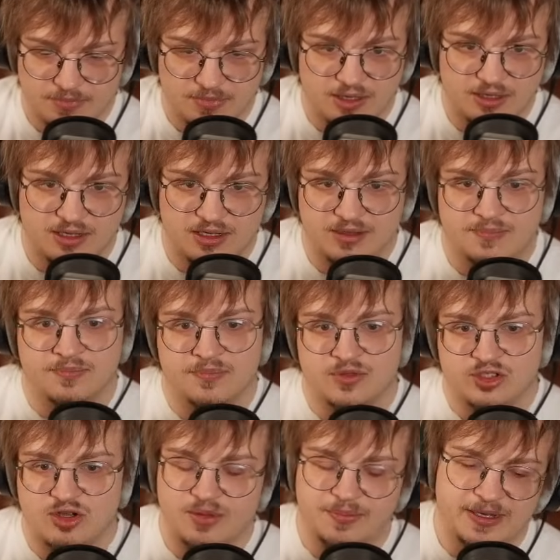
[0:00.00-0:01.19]
Um,
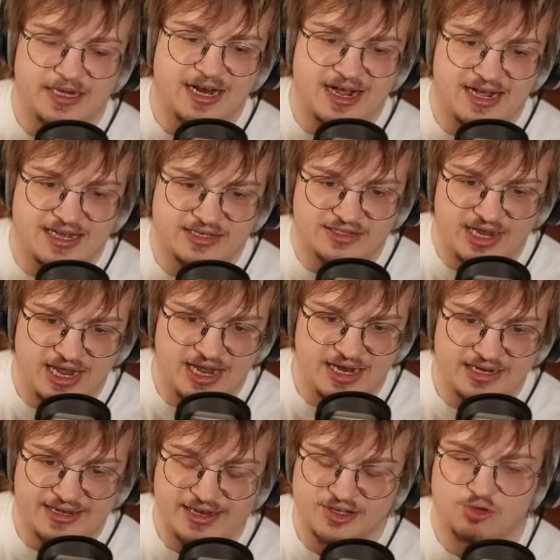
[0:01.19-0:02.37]
Scolipede has a
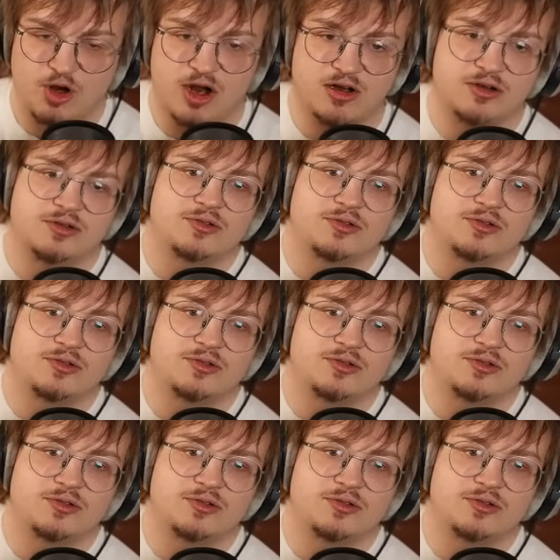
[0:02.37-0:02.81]
King's Rock.